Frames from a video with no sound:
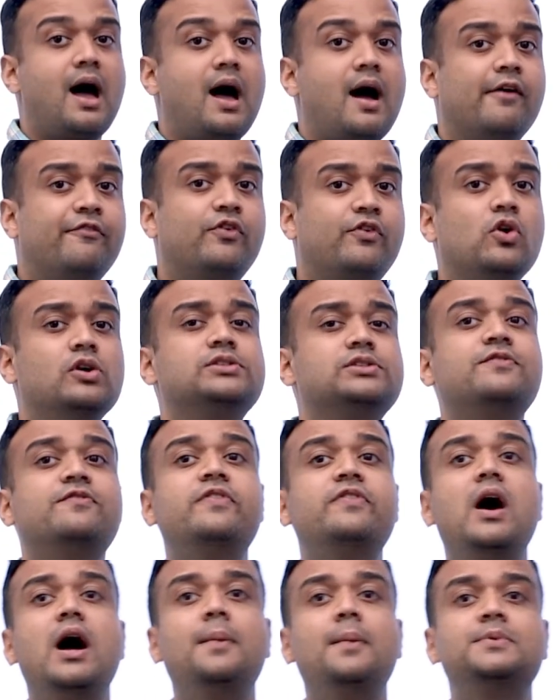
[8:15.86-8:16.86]
Of course,
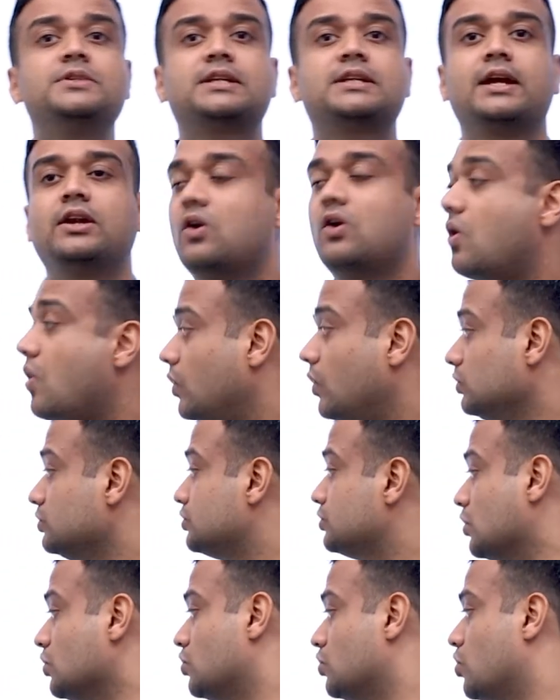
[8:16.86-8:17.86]
verbs can
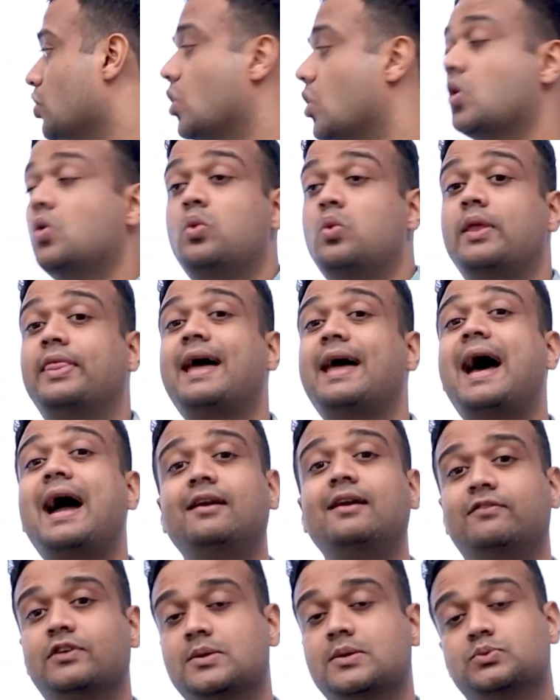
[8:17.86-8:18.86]
also go with
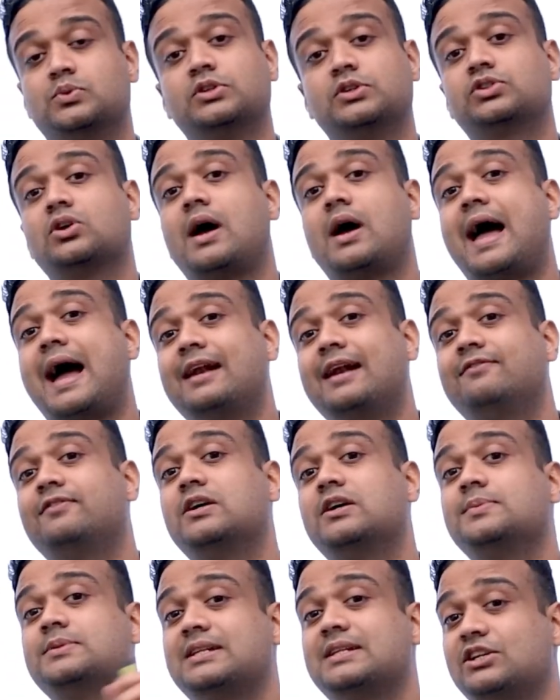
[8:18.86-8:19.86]
adverbs. We saw
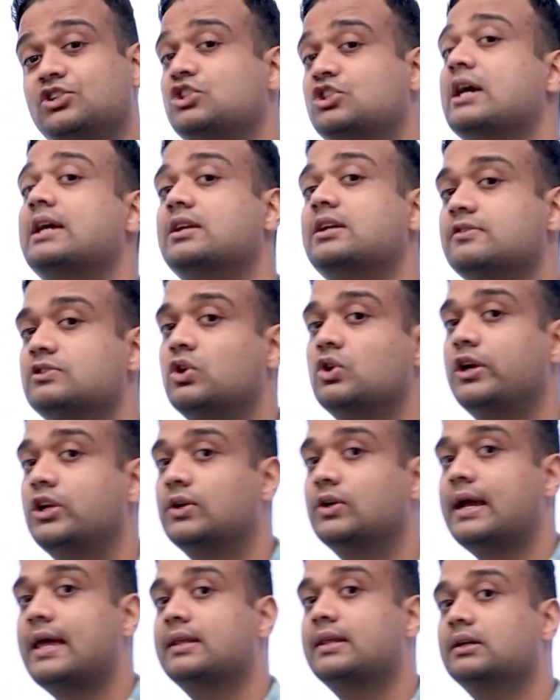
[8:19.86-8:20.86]
adverbs and adjectives going
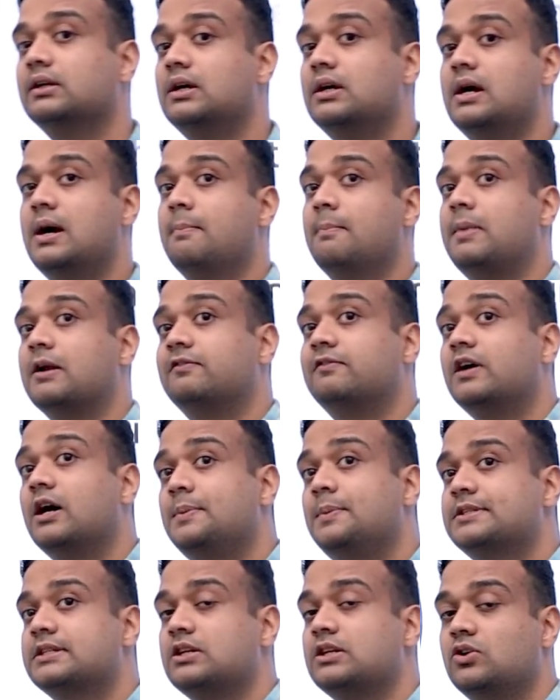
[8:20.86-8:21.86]
together, but
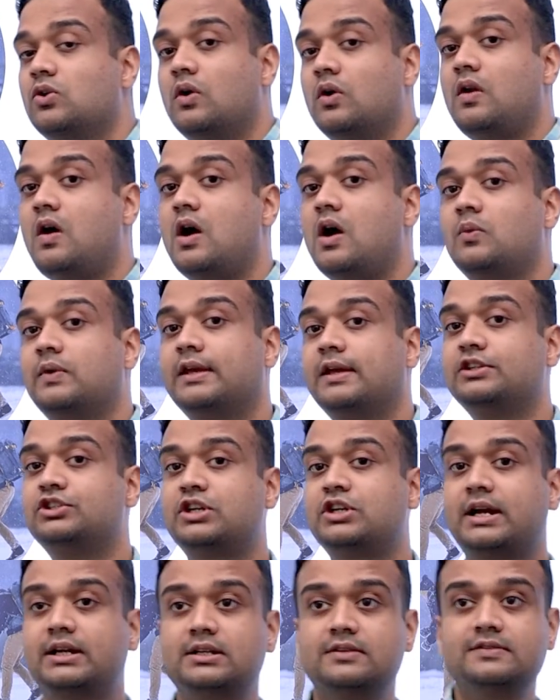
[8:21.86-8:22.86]
verbs can go along with
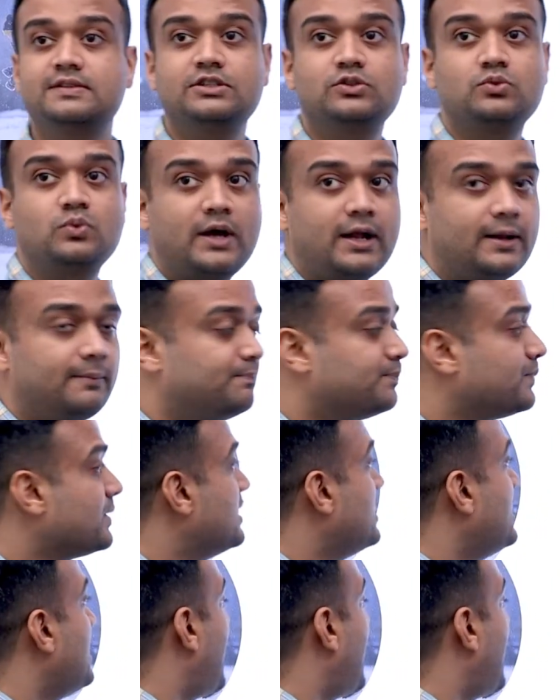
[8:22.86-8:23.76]
adjectives as well,